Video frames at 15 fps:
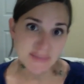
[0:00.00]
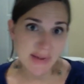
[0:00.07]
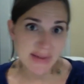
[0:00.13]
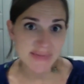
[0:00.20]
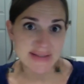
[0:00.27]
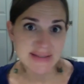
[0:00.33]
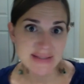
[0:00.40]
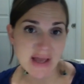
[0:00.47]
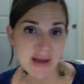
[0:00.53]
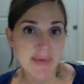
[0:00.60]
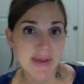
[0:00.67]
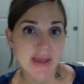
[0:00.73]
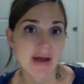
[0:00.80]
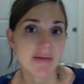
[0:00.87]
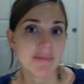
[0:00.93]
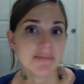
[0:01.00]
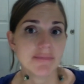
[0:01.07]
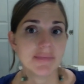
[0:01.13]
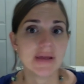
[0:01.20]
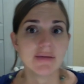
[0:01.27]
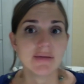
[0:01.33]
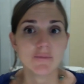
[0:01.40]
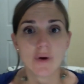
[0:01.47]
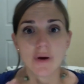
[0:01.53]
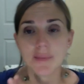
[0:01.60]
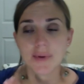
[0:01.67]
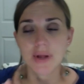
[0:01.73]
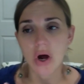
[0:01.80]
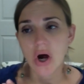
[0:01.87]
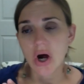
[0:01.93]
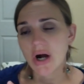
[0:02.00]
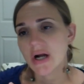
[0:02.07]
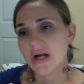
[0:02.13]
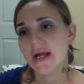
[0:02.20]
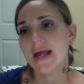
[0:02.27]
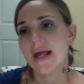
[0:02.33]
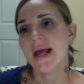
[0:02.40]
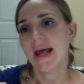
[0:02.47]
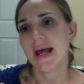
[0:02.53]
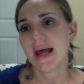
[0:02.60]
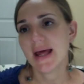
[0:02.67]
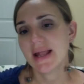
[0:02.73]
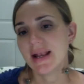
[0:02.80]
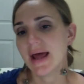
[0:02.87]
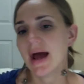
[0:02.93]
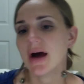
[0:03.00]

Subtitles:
being where we are, and how to